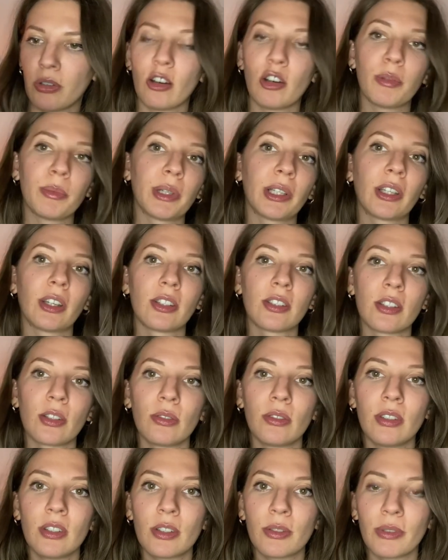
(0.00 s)
Oh my god, so
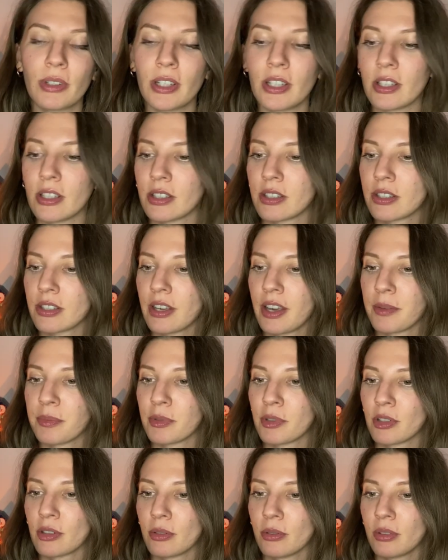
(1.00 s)
this one is
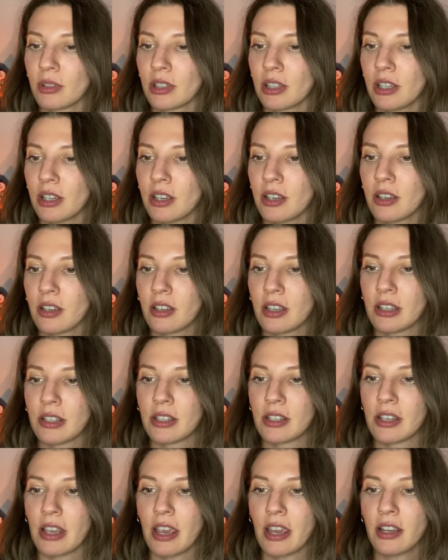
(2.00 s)
absolutely
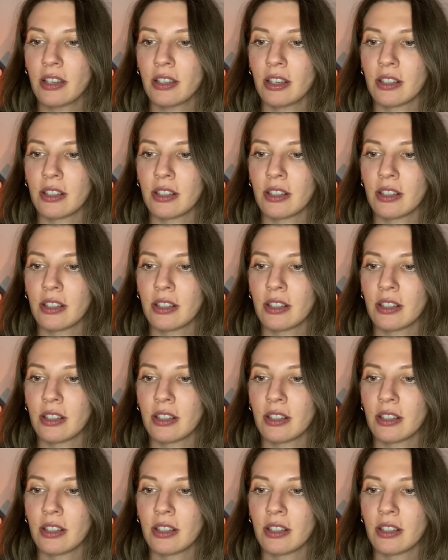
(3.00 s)
insane.